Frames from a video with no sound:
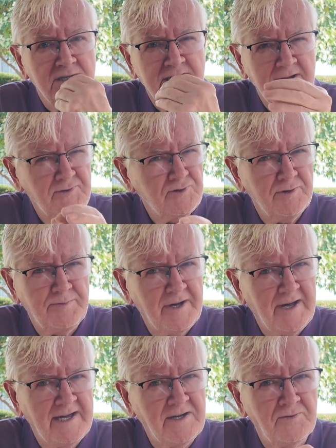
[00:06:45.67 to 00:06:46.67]
down to
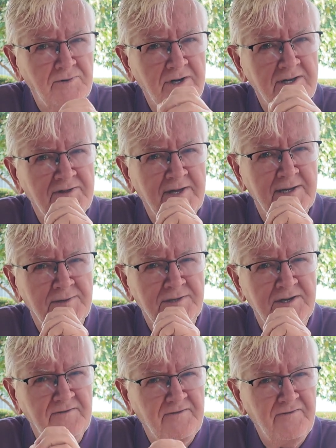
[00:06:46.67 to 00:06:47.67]
about 8,000 or
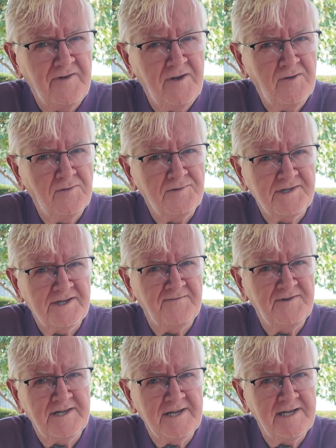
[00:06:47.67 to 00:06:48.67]
9,000. It fell
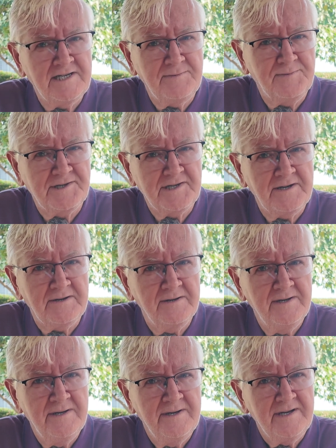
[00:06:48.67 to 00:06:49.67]
70, 80%.
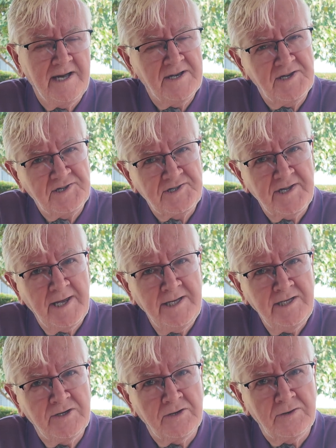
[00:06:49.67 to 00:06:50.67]
And it's
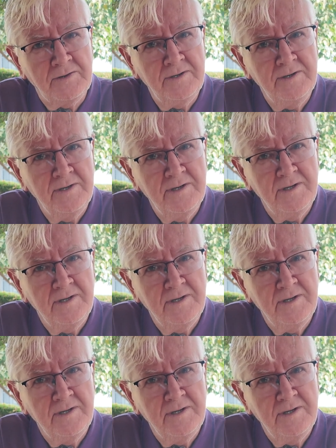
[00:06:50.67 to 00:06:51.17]
taken